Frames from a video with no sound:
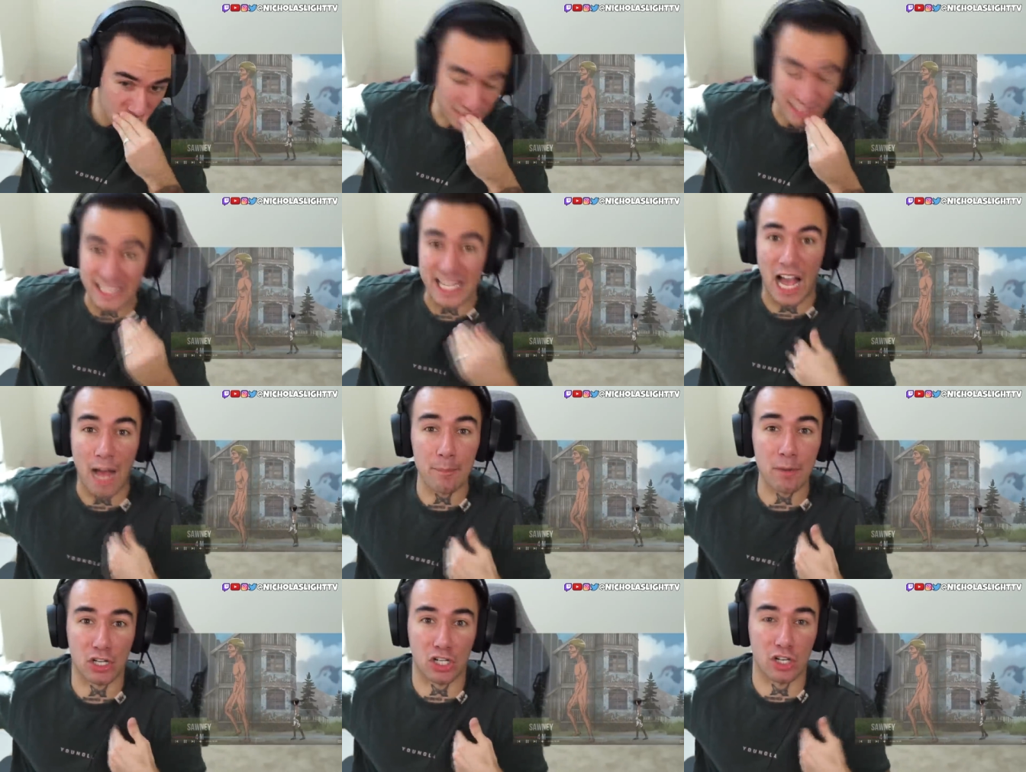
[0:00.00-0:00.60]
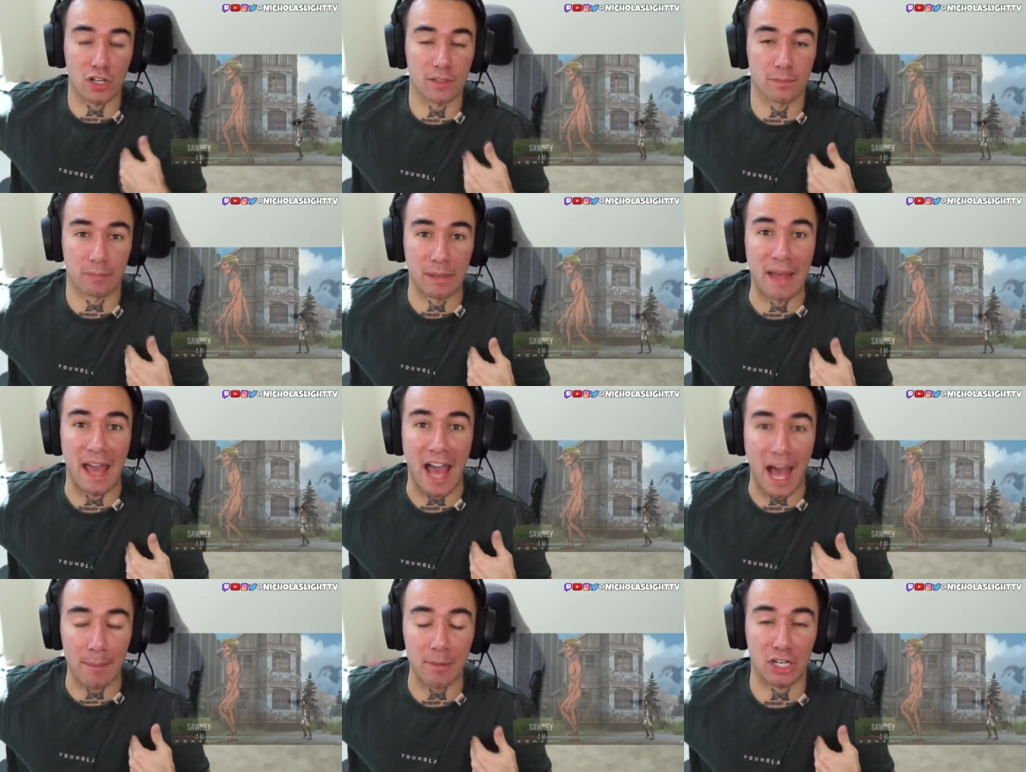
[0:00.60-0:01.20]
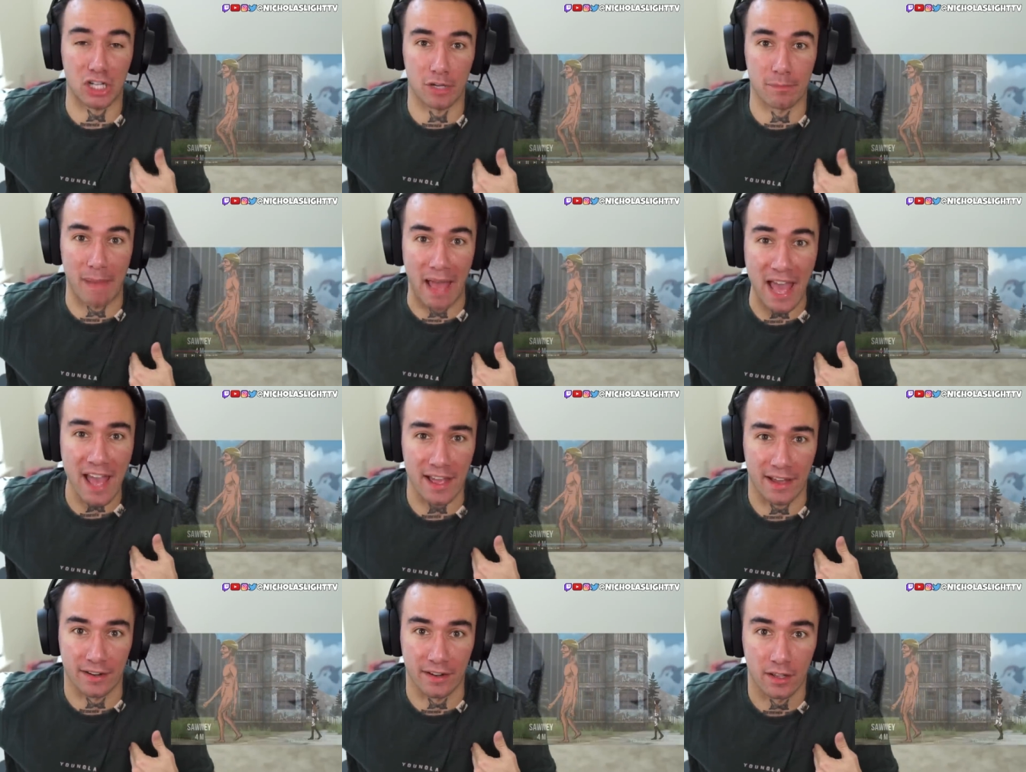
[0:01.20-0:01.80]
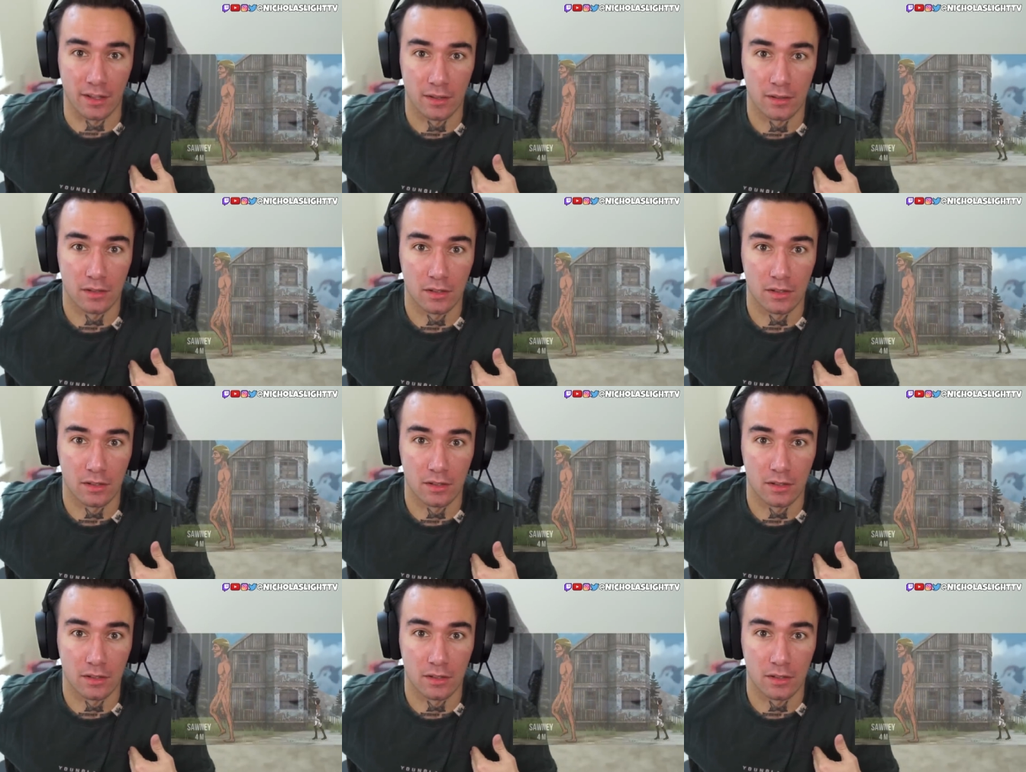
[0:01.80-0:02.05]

See, I'm a good I'm a good man.